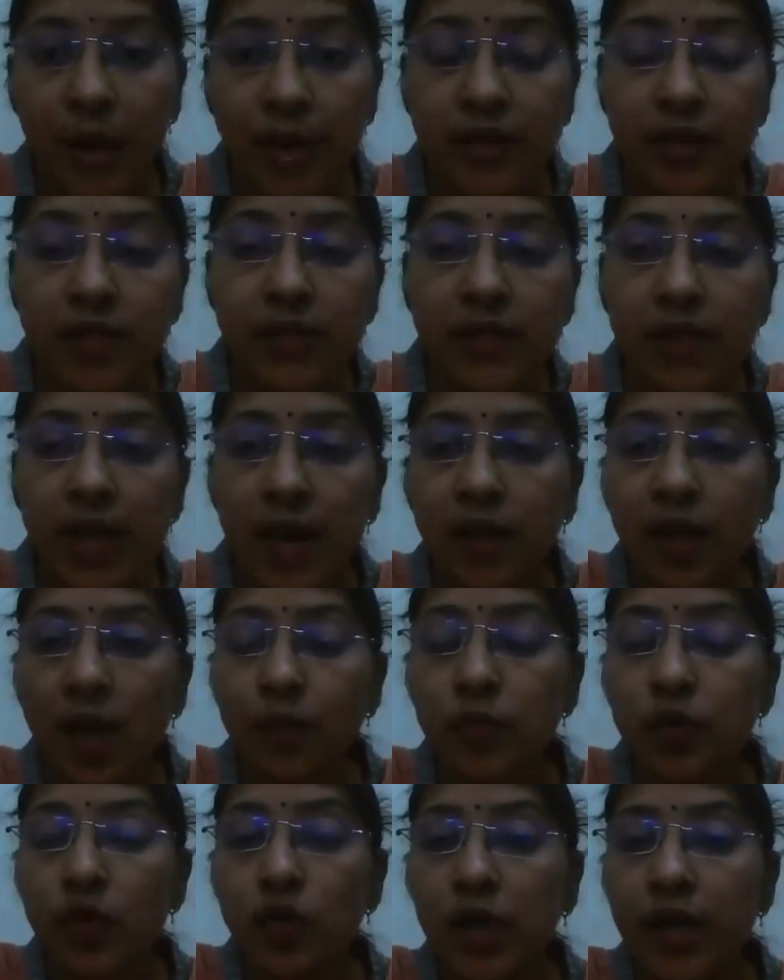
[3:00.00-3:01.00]
By this
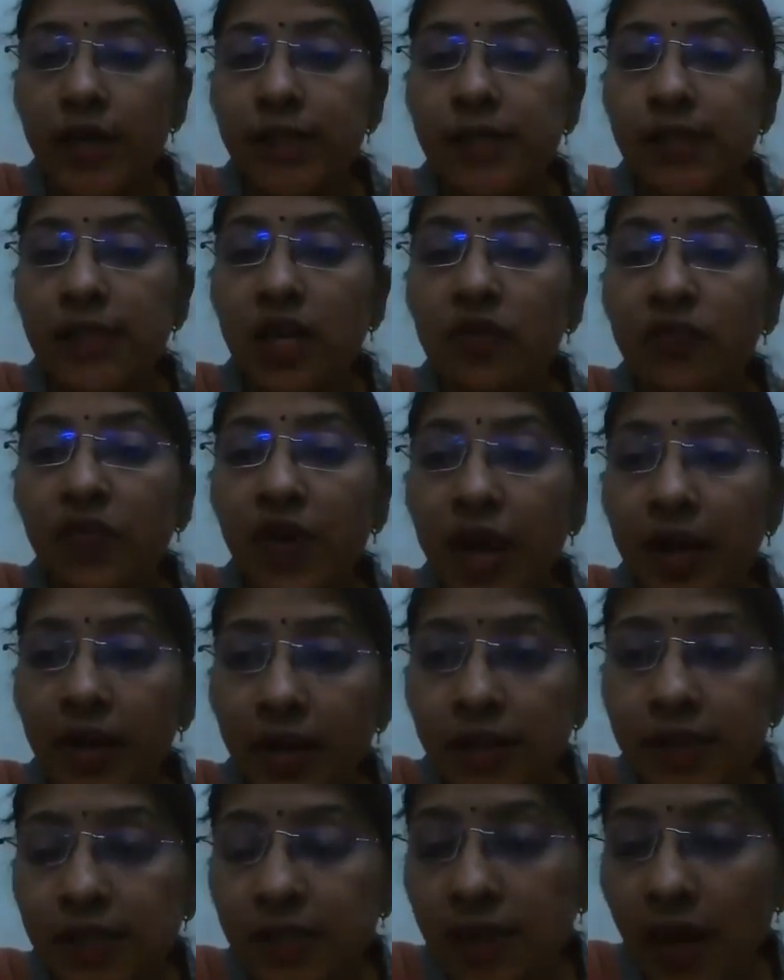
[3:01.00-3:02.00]
diagram, you can see
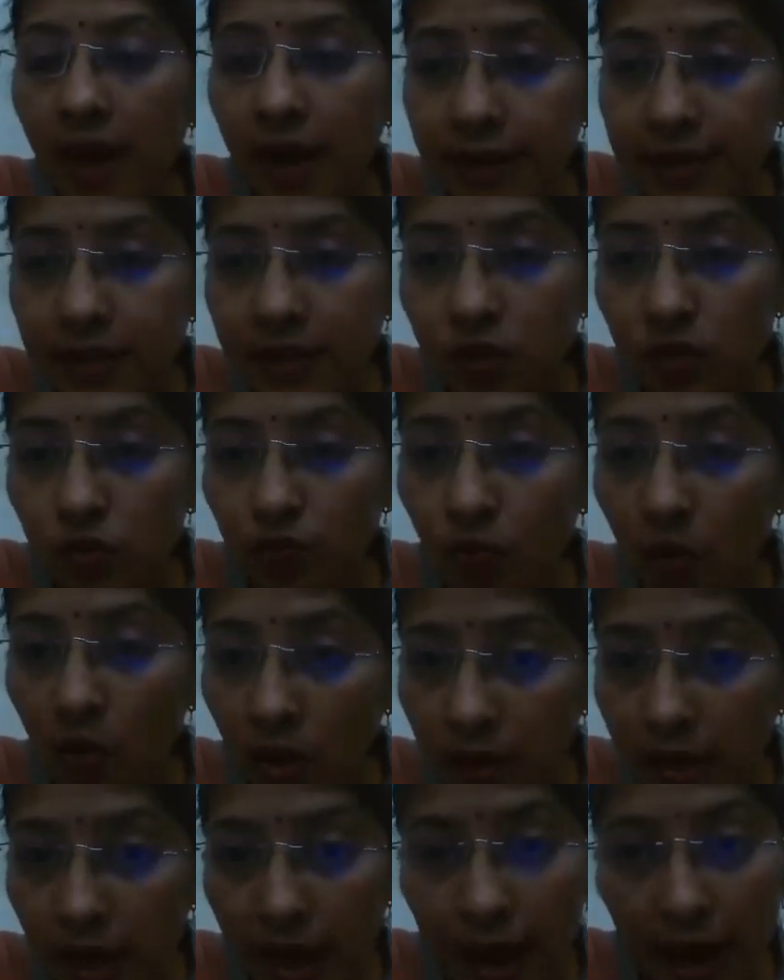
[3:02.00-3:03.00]
various sites for